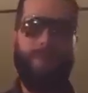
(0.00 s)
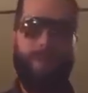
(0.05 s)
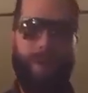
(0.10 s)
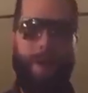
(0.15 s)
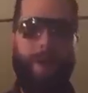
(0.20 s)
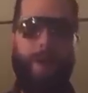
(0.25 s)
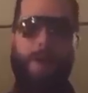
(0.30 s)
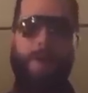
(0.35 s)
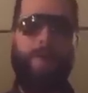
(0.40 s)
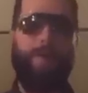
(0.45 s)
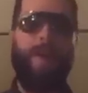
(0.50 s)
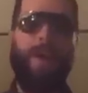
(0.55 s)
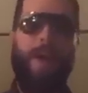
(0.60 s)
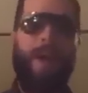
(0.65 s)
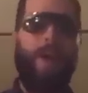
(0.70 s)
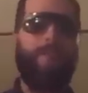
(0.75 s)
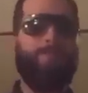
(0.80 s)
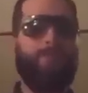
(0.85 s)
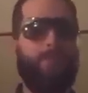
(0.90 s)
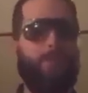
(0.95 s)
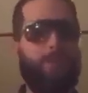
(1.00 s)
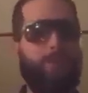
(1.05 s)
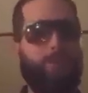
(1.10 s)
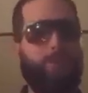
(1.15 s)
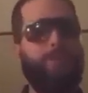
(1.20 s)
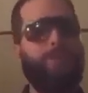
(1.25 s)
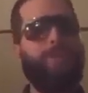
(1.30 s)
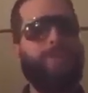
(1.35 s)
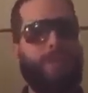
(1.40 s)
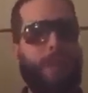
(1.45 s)
I'm sorry. Did
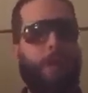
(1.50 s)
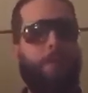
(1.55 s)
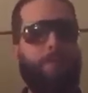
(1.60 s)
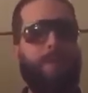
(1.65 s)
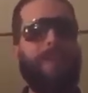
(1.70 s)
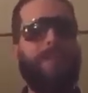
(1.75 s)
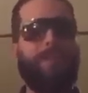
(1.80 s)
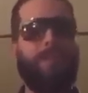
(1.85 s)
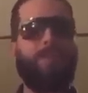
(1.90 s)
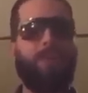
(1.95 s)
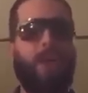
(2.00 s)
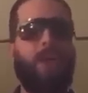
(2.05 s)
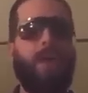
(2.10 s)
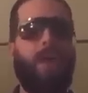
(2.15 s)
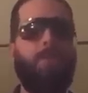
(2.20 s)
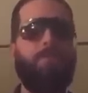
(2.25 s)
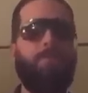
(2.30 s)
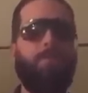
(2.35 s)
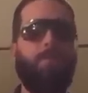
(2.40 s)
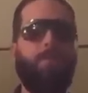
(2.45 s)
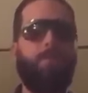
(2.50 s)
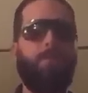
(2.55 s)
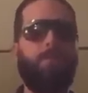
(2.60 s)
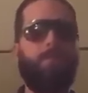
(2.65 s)
you just tell me to shut up?